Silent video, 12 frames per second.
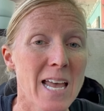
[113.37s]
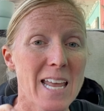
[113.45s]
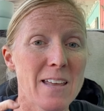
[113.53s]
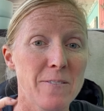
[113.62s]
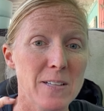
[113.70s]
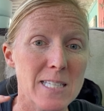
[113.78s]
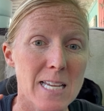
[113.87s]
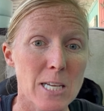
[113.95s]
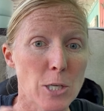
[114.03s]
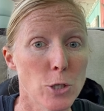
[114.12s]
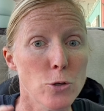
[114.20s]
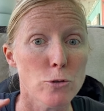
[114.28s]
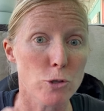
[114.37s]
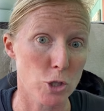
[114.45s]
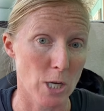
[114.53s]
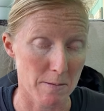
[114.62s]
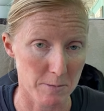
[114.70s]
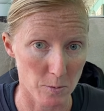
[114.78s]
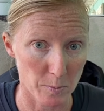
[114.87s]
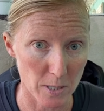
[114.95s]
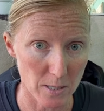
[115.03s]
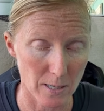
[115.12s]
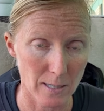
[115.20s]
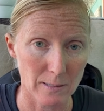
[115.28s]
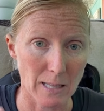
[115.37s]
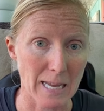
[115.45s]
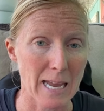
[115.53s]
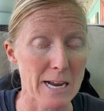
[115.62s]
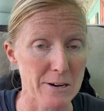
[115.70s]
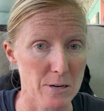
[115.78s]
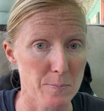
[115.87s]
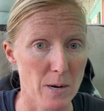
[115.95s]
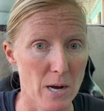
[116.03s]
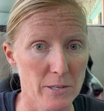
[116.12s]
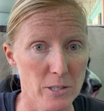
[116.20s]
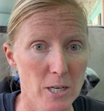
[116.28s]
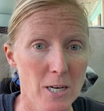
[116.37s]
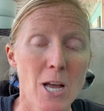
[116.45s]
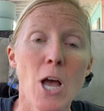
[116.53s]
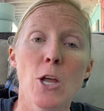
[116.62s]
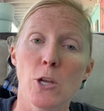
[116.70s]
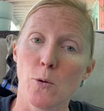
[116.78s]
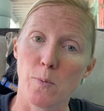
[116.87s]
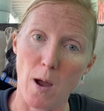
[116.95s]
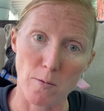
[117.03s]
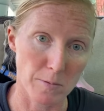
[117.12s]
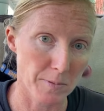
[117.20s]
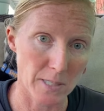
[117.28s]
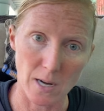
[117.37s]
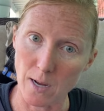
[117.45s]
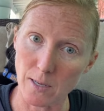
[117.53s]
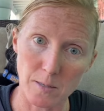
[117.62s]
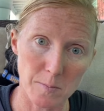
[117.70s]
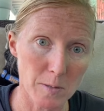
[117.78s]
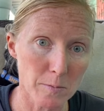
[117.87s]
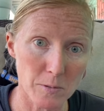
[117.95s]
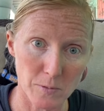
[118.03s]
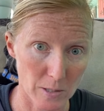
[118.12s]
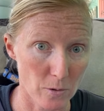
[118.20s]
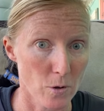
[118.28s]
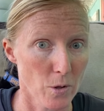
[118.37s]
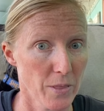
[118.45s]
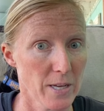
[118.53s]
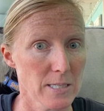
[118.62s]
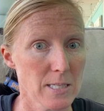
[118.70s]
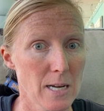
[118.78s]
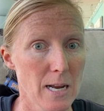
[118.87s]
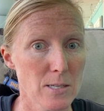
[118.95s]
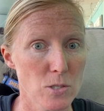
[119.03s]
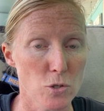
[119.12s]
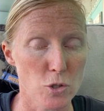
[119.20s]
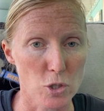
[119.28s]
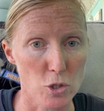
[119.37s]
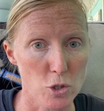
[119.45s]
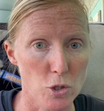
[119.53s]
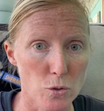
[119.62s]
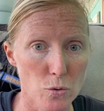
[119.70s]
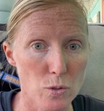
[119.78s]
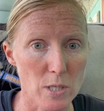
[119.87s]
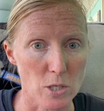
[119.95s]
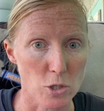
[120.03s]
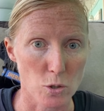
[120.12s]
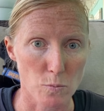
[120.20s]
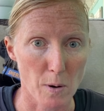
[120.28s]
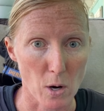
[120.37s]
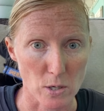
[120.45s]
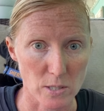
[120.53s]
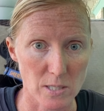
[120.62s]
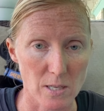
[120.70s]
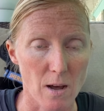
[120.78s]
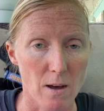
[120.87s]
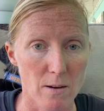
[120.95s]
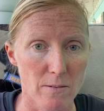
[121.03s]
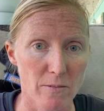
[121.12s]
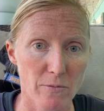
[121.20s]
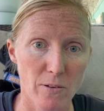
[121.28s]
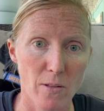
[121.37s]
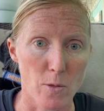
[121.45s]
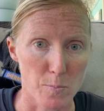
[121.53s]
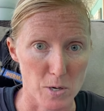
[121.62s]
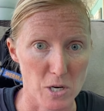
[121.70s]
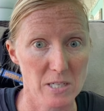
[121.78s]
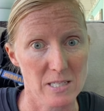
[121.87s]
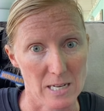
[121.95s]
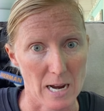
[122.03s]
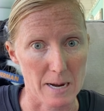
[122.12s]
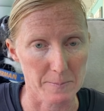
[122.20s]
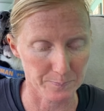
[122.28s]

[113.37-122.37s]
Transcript: If it's a huge chapter book, like a Harry Potter, you're probably not gonna be able to read the whole thing today, so just choose and do parts of the book today.